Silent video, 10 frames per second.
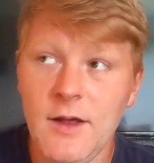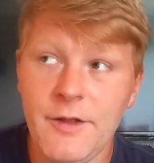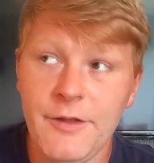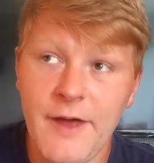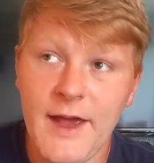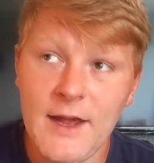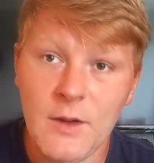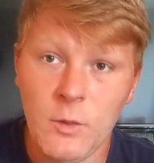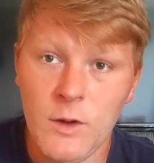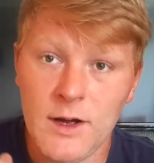They
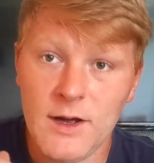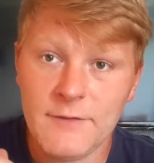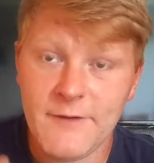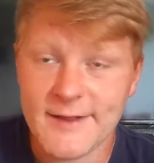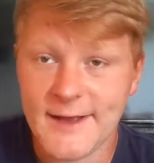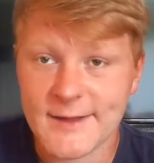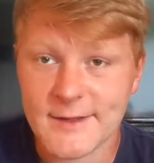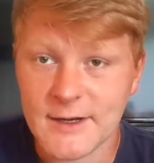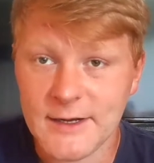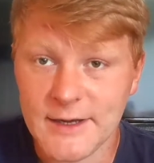were
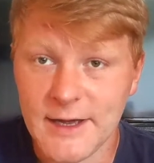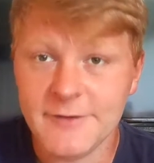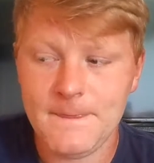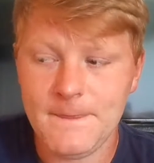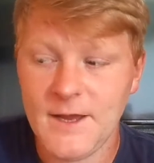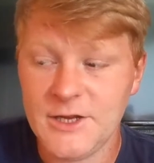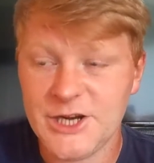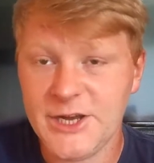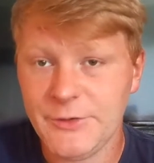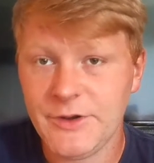fantastically done. They
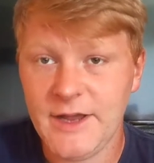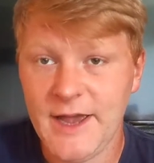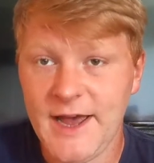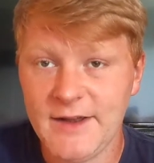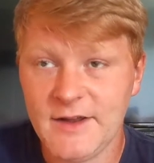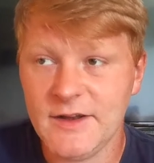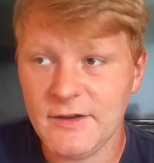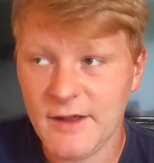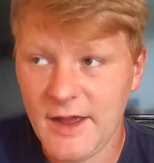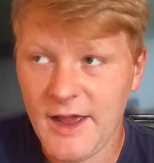genuinely had
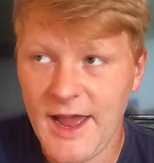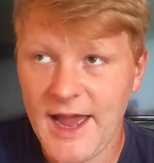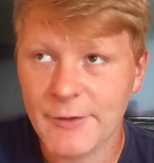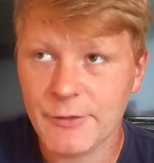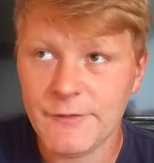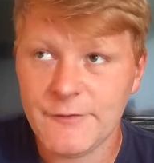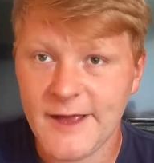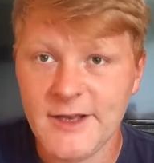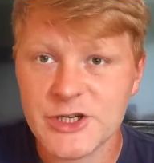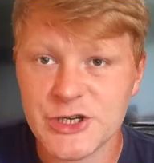an air
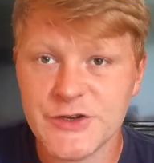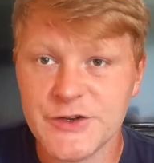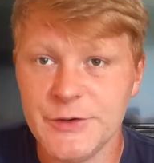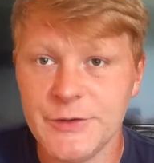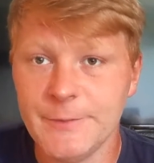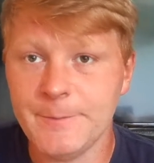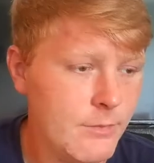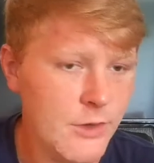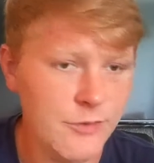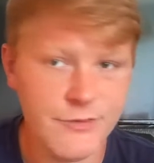of tension to them.
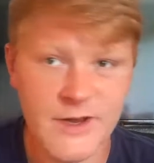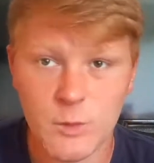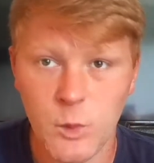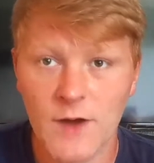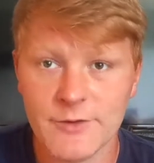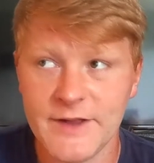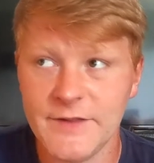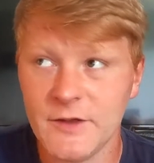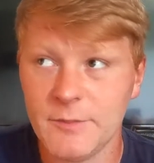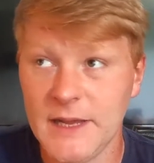You did worry
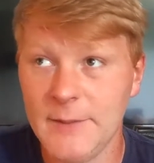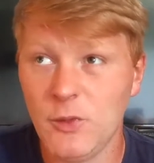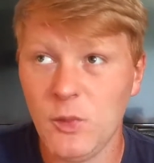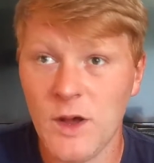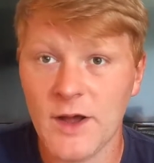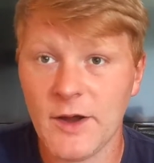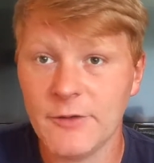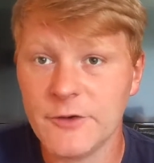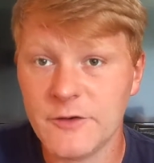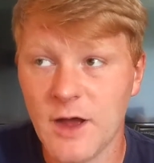that people were going
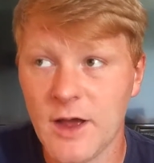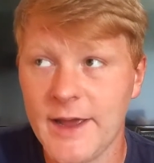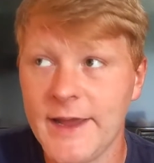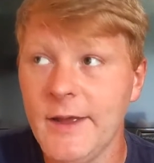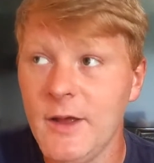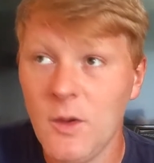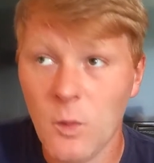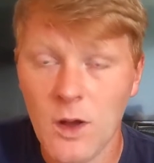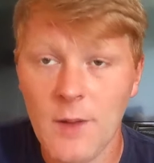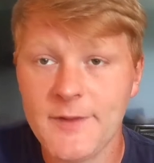to die,
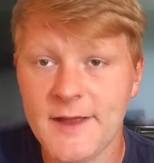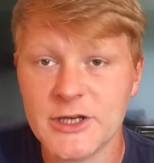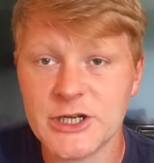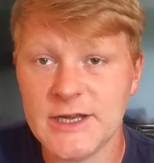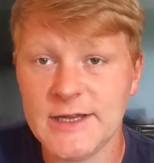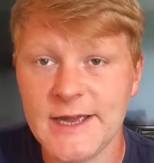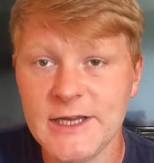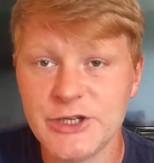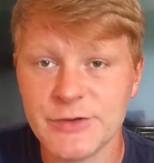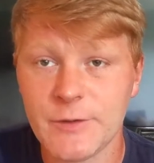were potentially in
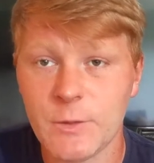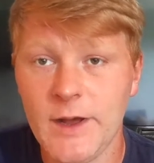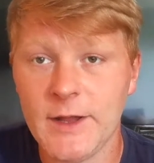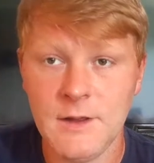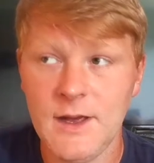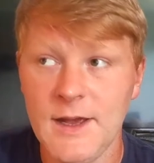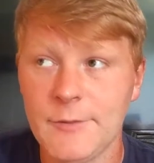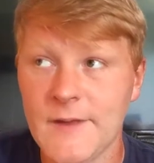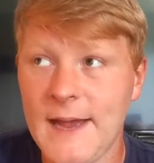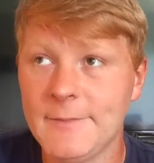danger as well. It was
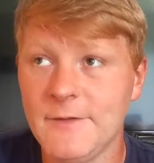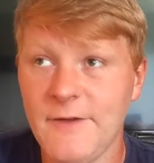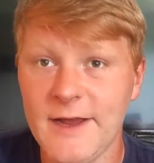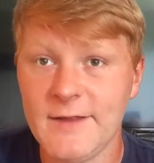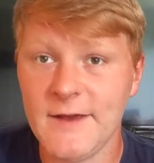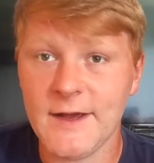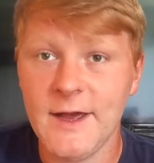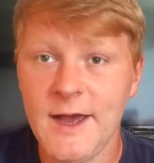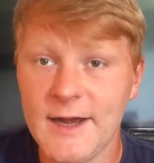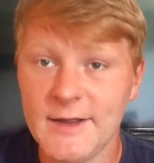captivating
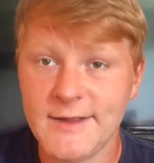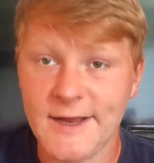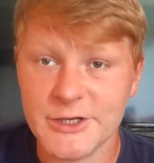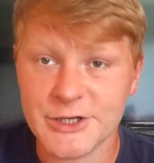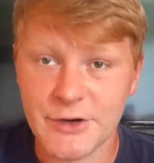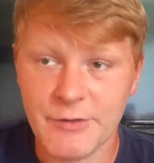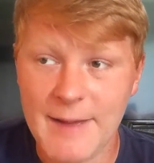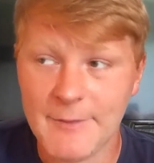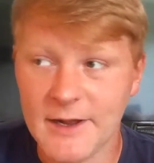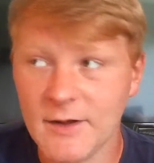and attention
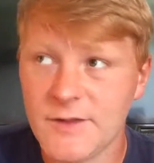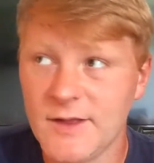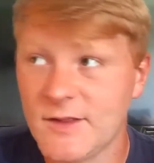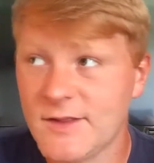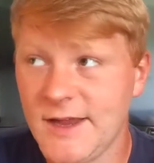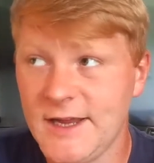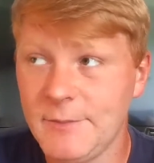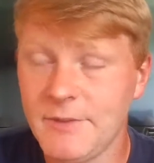grabbing. There's a scene in